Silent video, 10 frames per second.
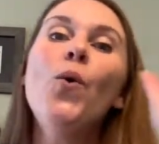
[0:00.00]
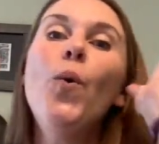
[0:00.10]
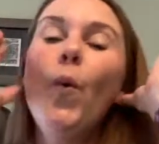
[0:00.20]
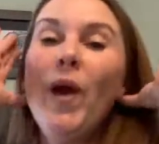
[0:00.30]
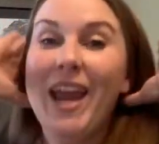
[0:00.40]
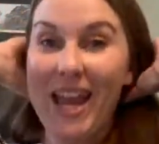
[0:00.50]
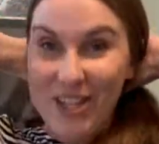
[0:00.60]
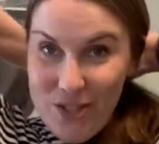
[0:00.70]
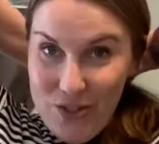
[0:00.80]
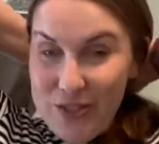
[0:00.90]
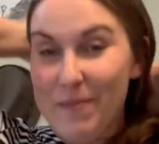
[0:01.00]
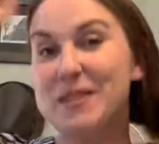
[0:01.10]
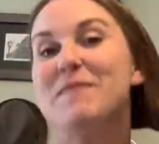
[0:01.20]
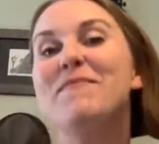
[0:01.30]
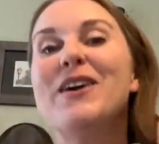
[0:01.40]
we get to do some
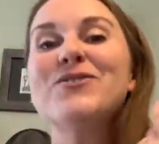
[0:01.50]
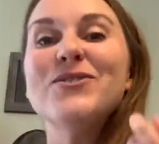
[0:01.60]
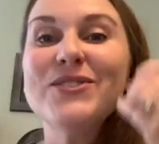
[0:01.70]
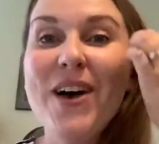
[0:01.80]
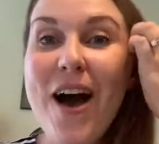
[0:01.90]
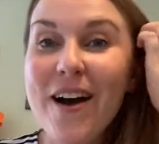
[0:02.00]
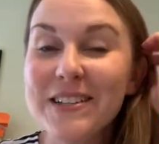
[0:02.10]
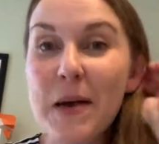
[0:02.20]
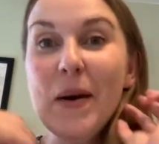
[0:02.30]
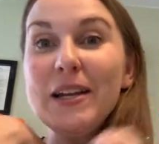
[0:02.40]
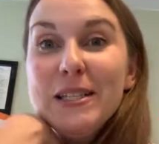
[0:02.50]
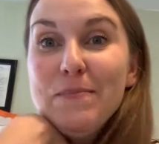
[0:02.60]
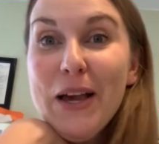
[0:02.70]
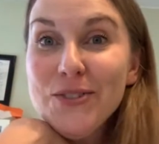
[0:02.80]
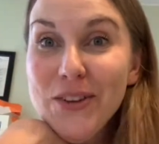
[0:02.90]
special songs about a
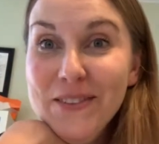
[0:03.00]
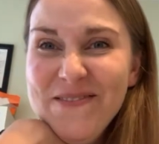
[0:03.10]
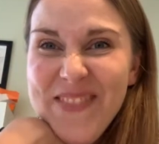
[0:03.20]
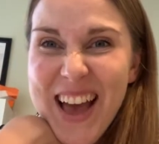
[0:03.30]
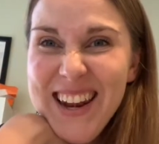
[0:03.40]
special fun